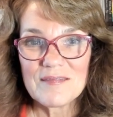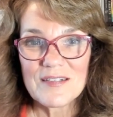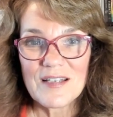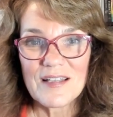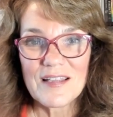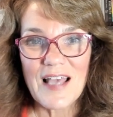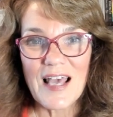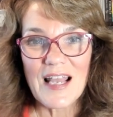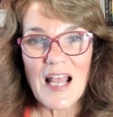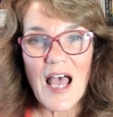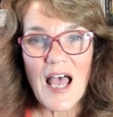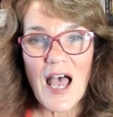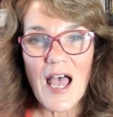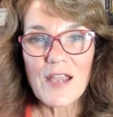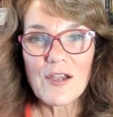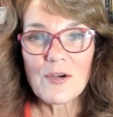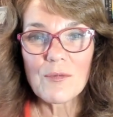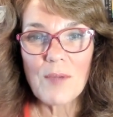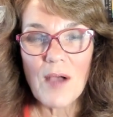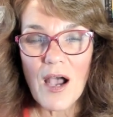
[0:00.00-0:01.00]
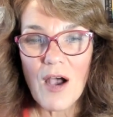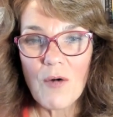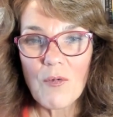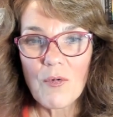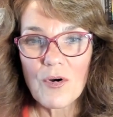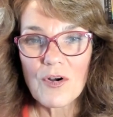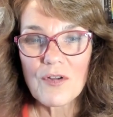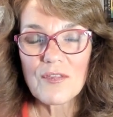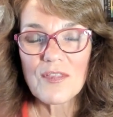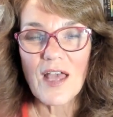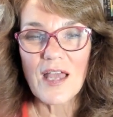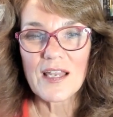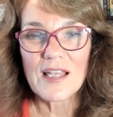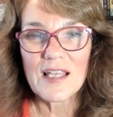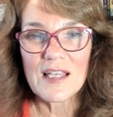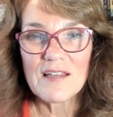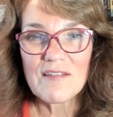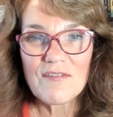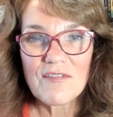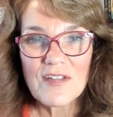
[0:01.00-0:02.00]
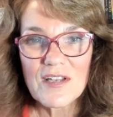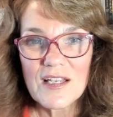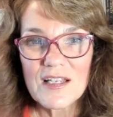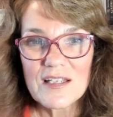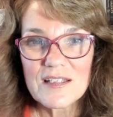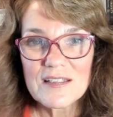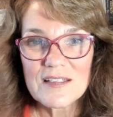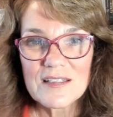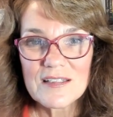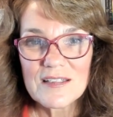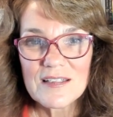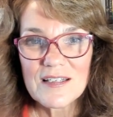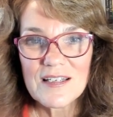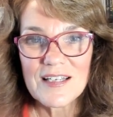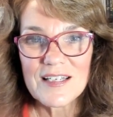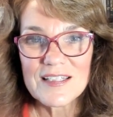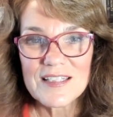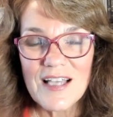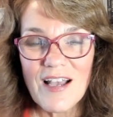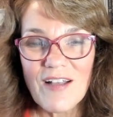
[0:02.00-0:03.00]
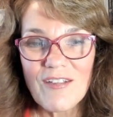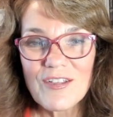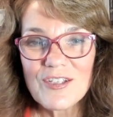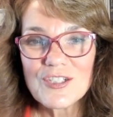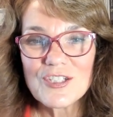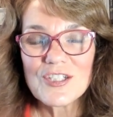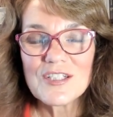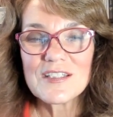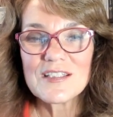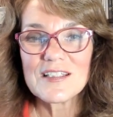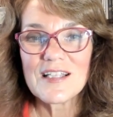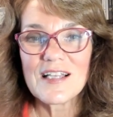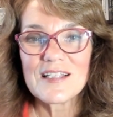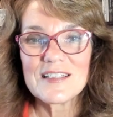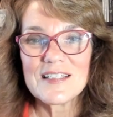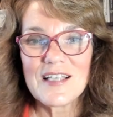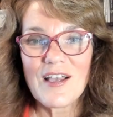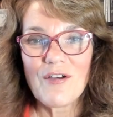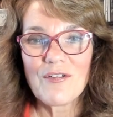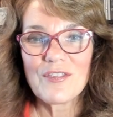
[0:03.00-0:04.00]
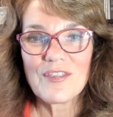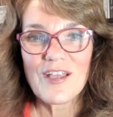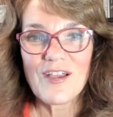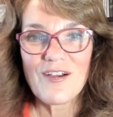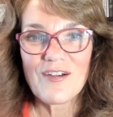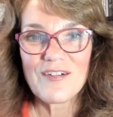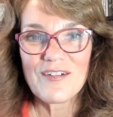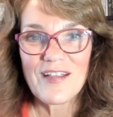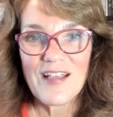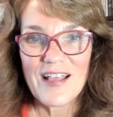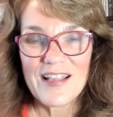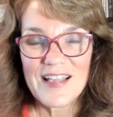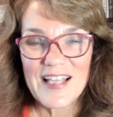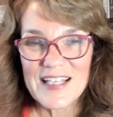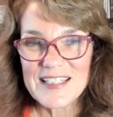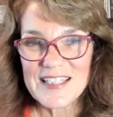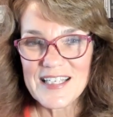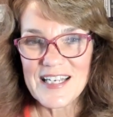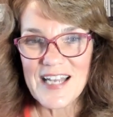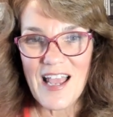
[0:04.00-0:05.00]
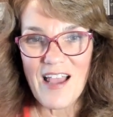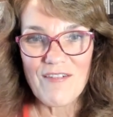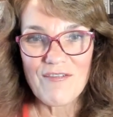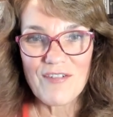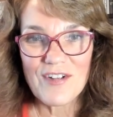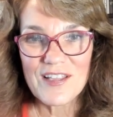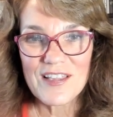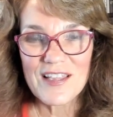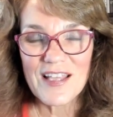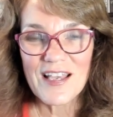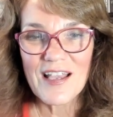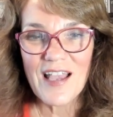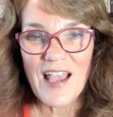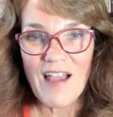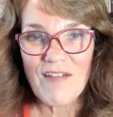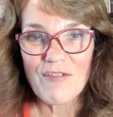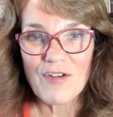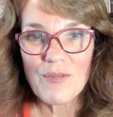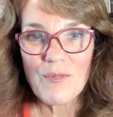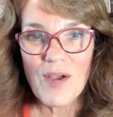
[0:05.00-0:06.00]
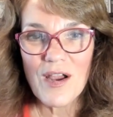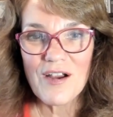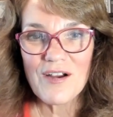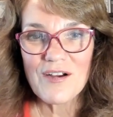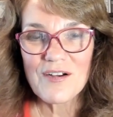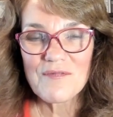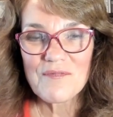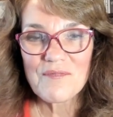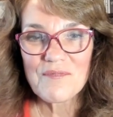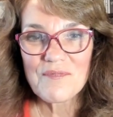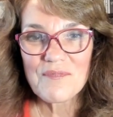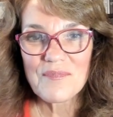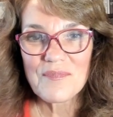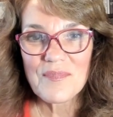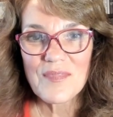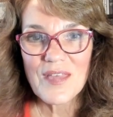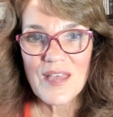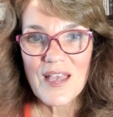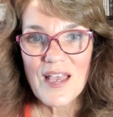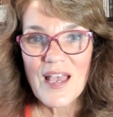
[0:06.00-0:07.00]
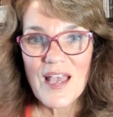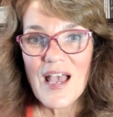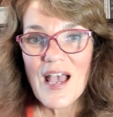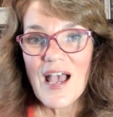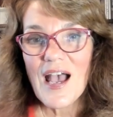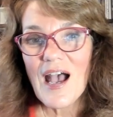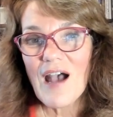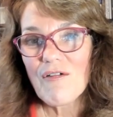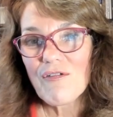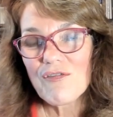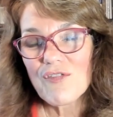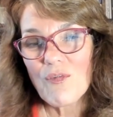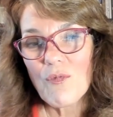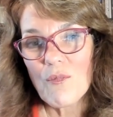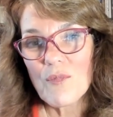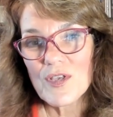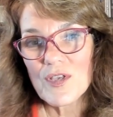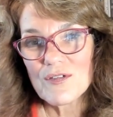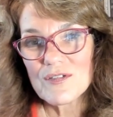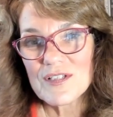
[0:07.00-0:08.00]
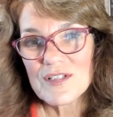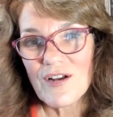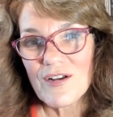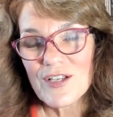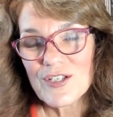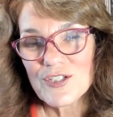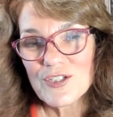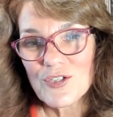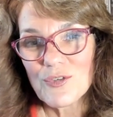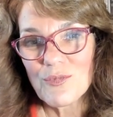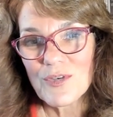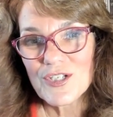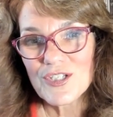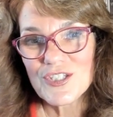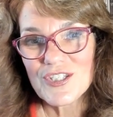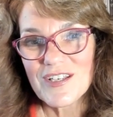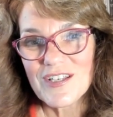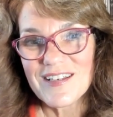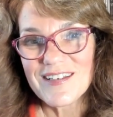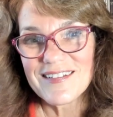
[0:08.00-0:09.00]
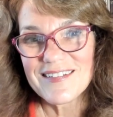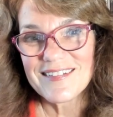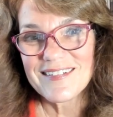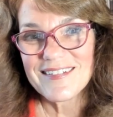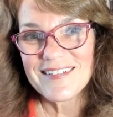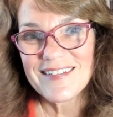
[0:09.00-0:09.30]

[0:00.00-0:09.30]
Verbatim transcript: that higher power, that infinite intelligence that's out there, that's in everything, everywhere. However, when we use our intuition,